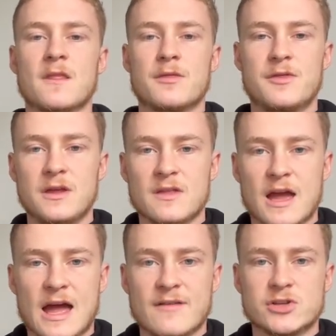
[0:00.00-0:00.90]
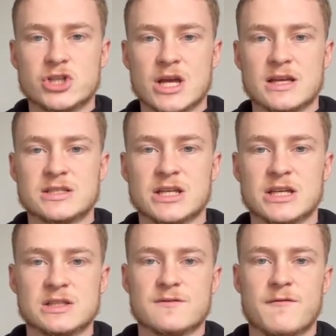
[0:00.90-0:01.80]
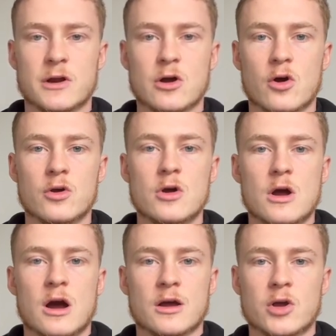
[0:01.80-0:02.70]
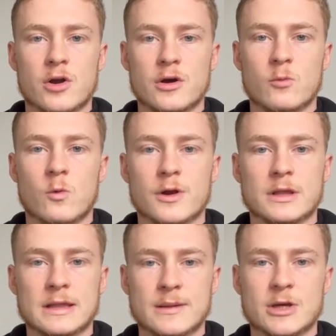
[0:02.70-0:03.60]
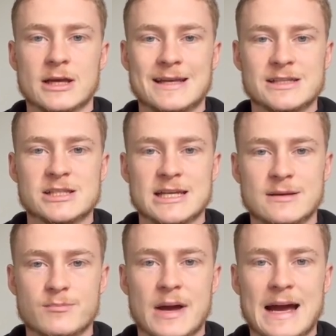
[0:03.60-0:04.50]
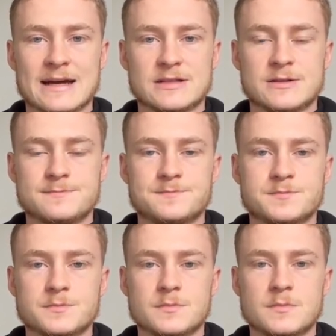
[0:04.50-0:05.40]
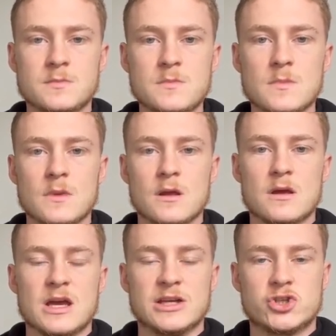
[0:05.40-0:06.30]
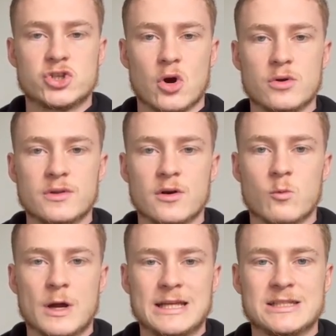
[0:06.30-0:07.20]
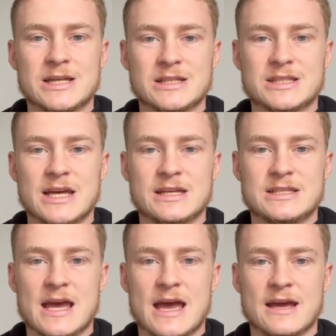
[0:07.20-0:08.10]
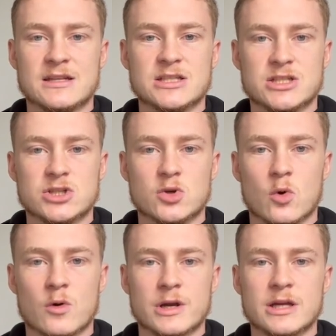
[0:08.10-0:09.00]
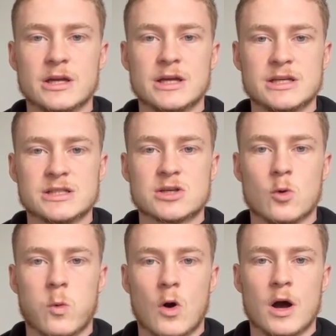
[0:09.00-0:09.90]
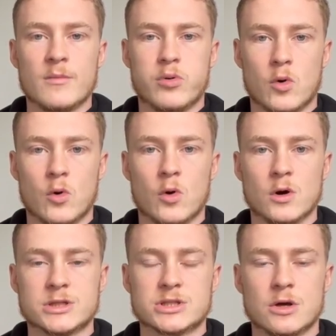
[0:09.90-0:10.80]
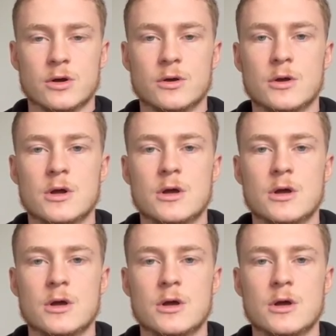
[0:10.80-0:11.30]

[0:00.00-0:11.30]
think they have a chance against Frio are going to want to limit his impact. He's shown that when he does get tagged, his scoring is quite poor. So